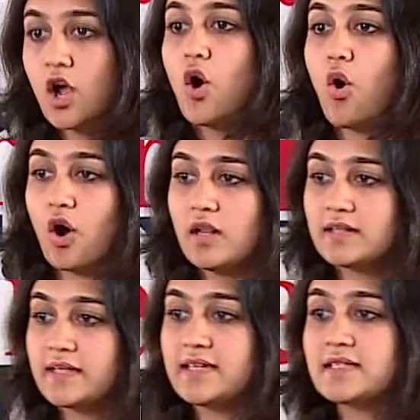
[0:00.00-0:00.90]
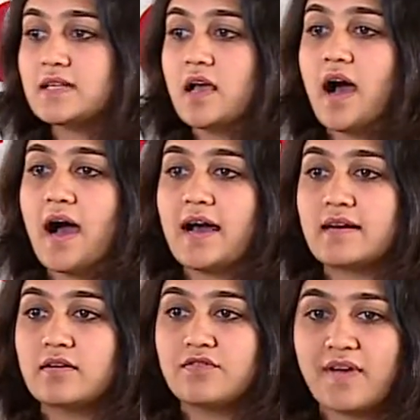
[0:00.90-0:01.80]
all these are
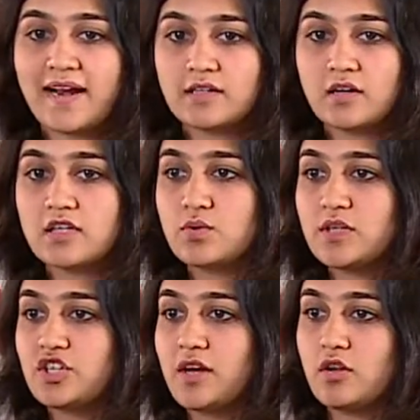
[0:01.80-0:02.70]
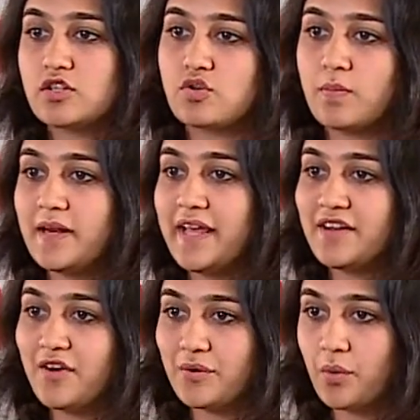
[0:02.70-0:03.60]
factors which are also playing
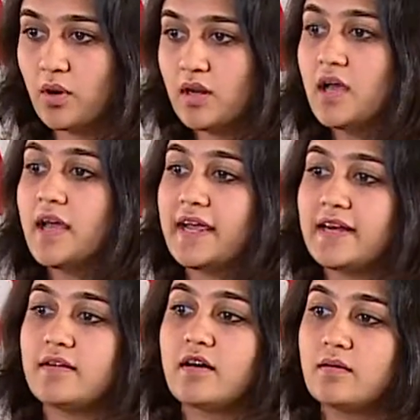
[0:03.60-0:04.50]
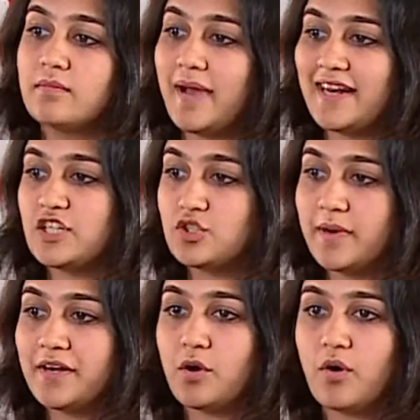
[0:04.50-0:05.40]
a role in the
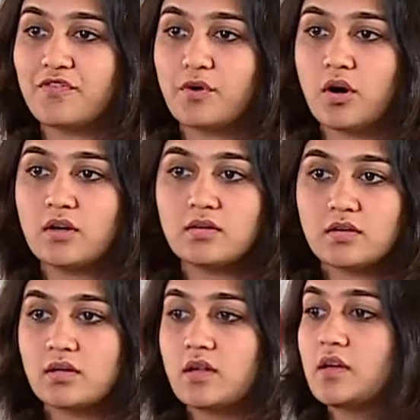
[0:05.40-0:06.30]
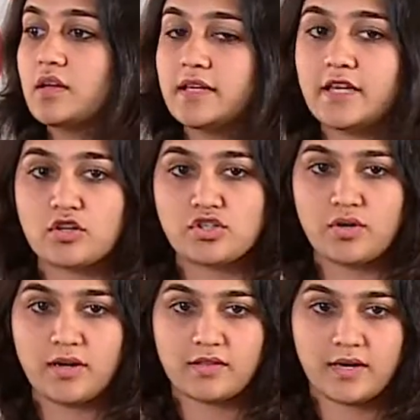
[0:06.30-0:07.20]
management of your knee
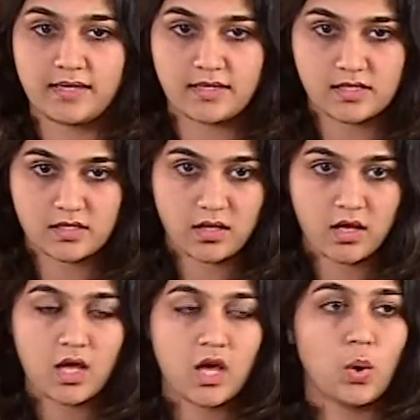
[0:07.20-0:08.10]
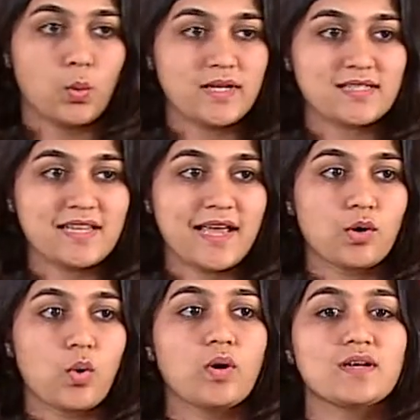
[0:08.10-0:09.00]
osteoarthritis.
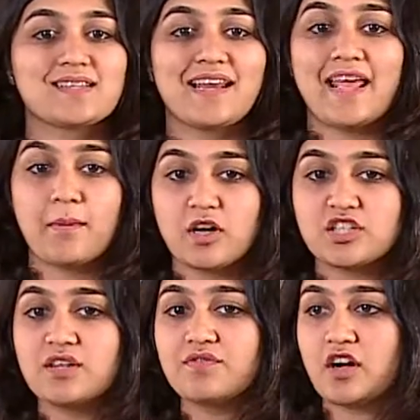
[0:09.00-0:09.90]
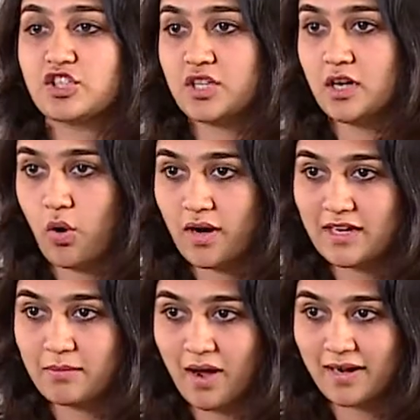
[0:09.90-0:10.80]
VCNO is an emerging functional oil
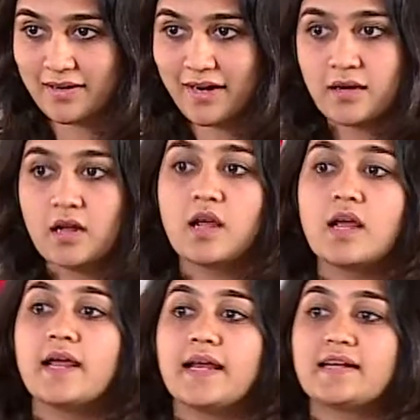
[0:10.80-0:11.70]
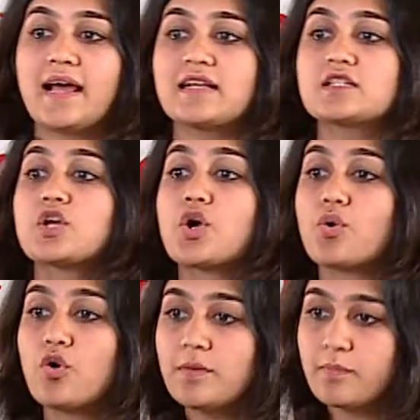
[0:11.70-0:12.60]
in market. It has
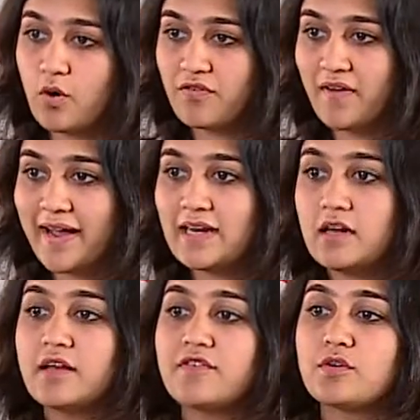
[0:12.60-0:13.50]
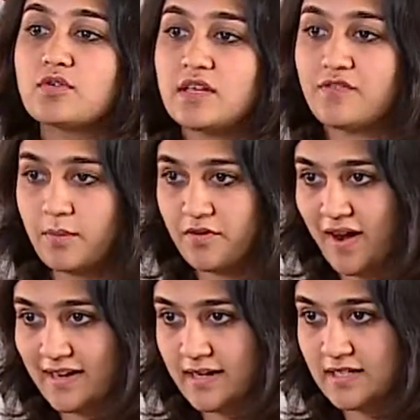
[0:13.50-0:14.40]
good profile if you see from the
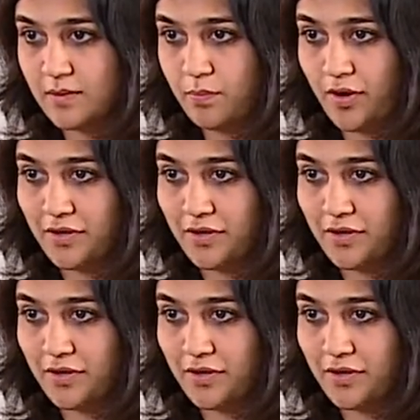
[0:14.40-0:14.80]
fatty acid point